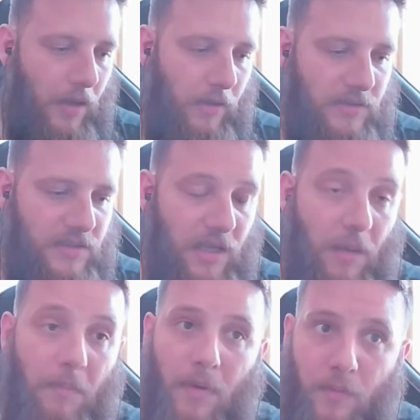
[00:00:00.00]

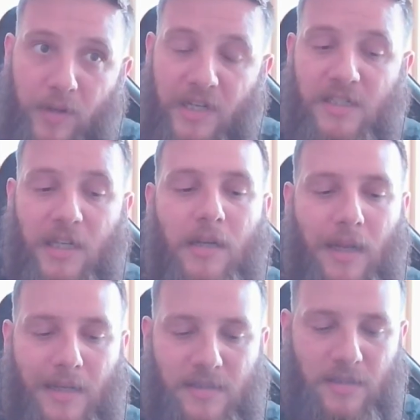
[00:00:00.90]
some reading
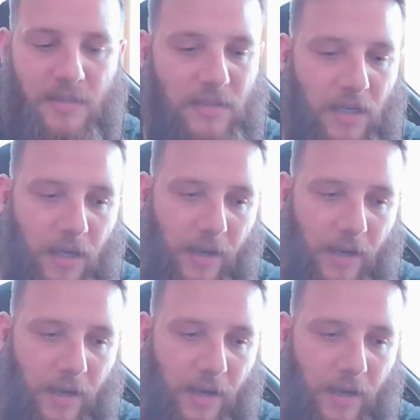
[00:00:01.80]
classes,